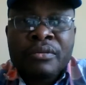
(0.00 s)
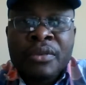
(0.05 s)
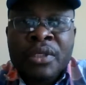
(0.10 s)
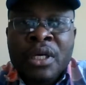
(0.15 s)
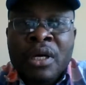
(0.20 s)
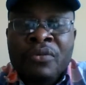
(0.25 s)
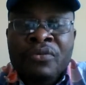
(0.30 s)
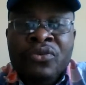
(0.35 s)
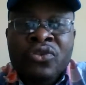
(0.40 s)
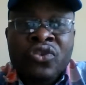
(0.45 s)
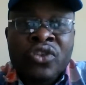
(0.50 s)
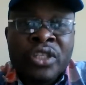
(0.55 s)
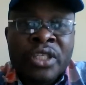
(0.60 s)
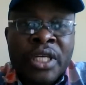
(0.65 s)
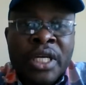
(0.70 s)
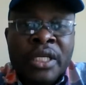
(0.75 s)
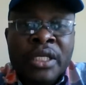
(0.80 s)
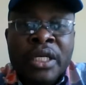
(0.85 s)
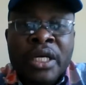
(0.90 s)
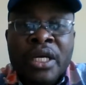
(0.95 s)
They have
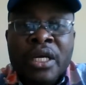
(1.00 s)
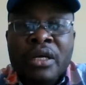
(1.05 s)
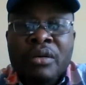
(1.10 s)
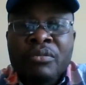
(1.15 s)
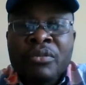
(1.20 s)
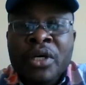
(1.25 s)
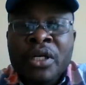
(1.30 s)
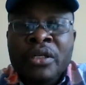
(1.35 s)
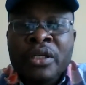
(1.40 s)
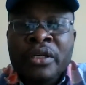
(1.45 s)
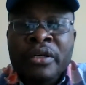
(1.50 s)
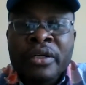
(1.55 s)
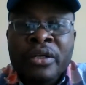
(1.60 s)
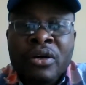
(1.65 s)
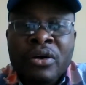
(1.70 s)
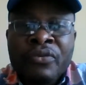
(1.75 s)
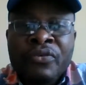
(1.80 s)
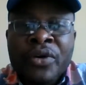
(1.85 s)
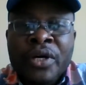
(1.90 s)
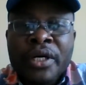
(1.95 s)
treated them and they
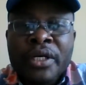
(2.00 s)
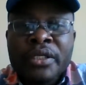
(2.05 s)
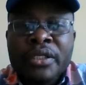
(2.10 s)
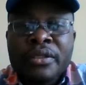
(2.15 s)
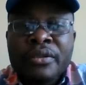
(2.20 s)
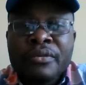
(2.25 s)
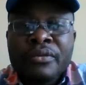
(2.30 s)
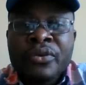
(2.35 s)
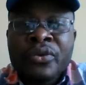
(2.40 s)
recovered.